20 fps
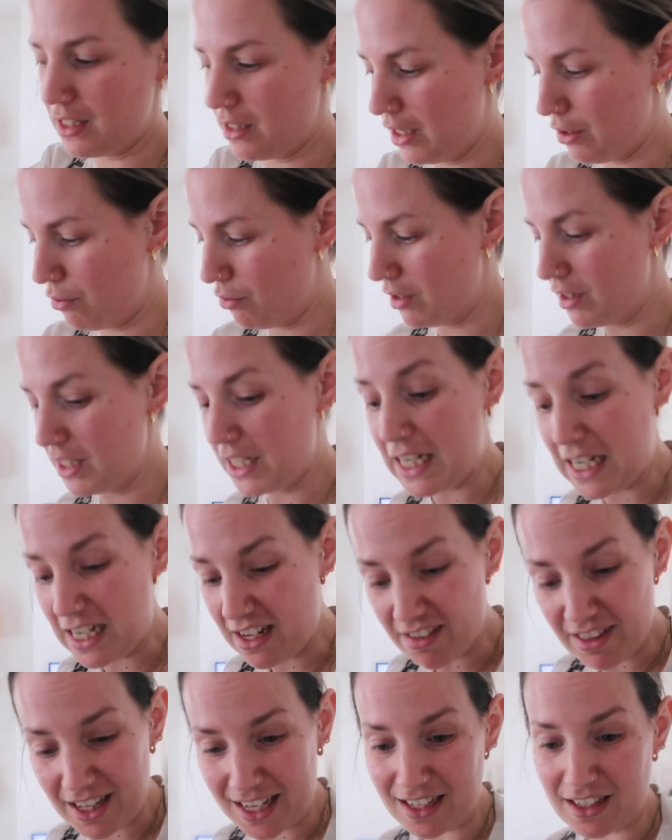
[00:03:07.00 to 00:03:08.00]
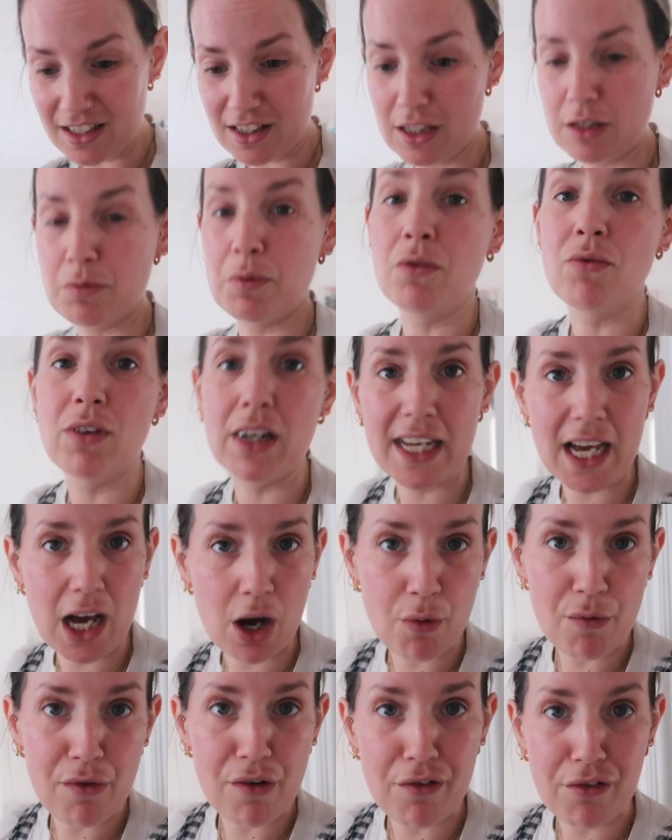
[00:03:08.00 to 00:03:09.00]
That's like one of the key things that's been really
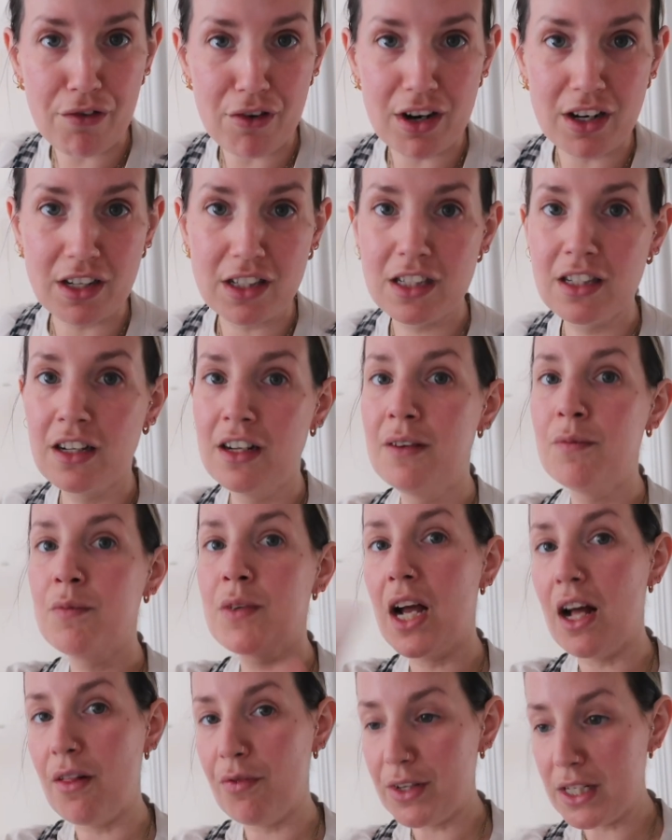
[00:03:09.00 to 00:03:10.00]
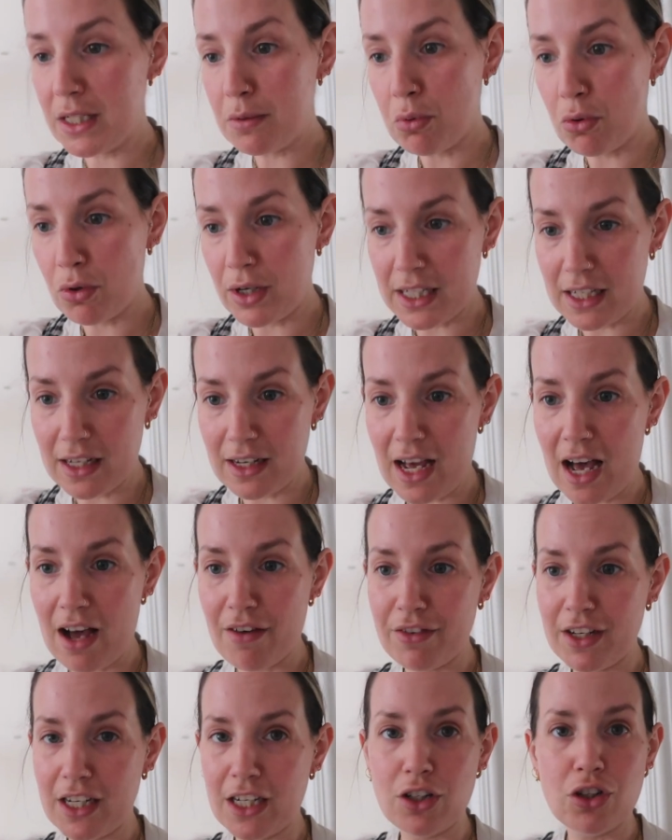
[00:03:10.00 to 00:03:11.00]
helpful for us at this point in
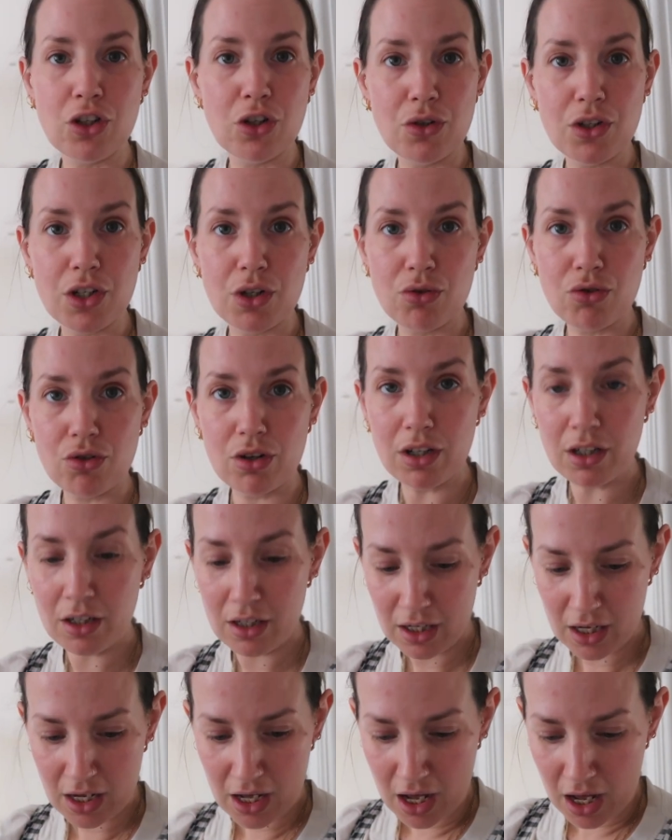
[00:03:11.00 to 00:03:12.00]
having two children.